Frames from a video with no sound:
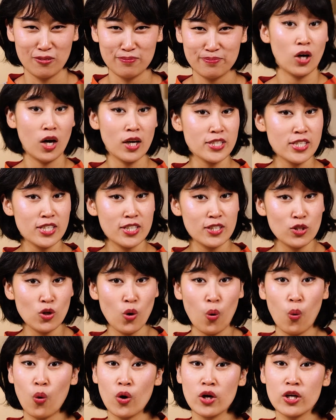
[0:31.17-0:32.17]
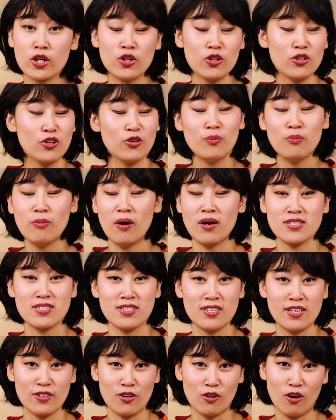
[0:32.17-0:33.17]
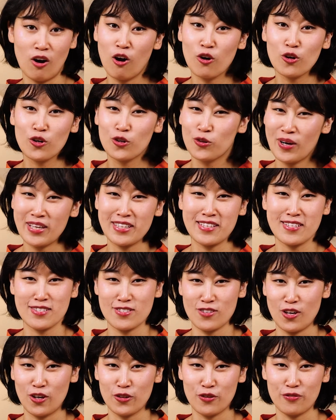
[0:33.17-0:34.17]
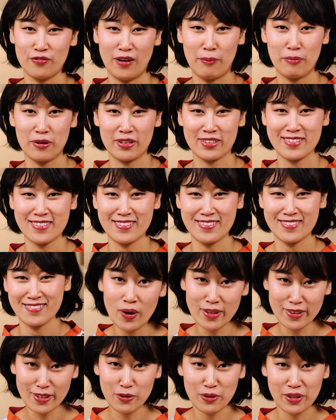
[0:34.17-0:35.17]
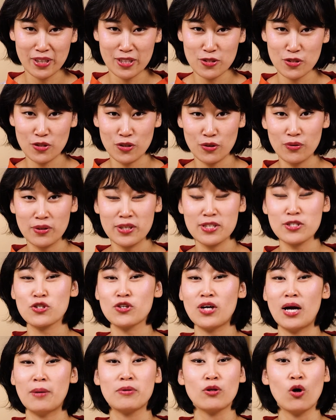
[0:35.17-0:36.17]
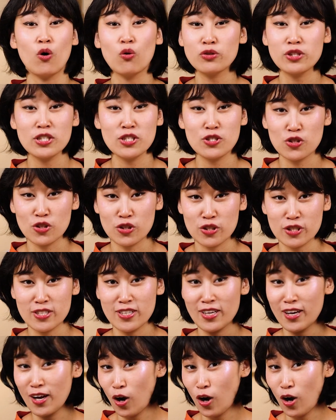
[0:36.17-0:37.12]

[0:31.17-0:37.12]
Cotton or good old muslin are all great starter fabrics. One thing you can do is grab an old t-shirt